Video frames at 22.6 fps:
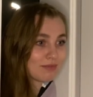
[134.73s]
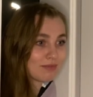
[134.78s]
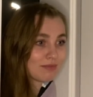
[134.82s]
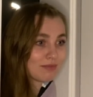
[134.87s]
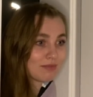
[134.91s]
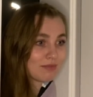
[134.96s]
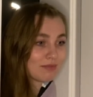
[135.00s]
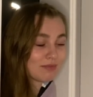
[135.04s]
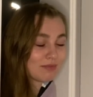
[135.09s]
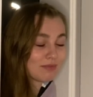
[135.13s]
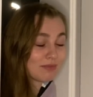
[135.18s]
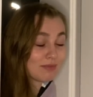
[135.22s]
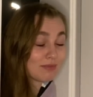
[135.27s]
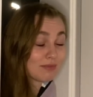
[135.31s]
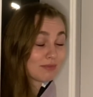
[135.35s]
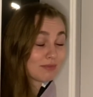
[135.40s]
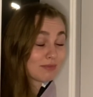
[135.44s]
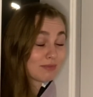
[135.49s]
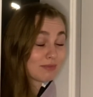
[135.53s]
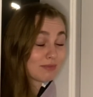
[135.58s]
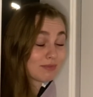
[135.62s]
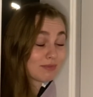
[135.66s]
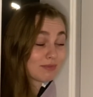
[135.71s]

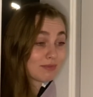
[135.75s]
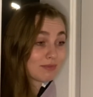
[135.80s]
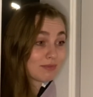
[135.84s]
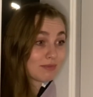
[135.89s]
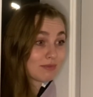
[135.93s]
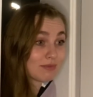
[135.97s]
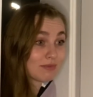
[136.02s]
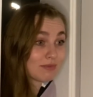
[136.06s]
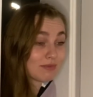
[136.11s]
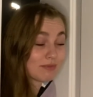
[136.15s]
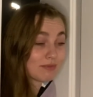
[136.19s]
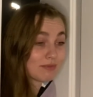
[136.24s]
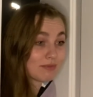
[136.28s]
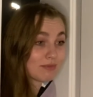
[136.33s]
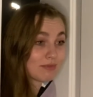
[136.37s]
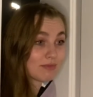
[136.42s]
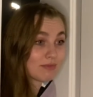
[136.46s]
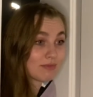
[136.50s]
(no one is talking)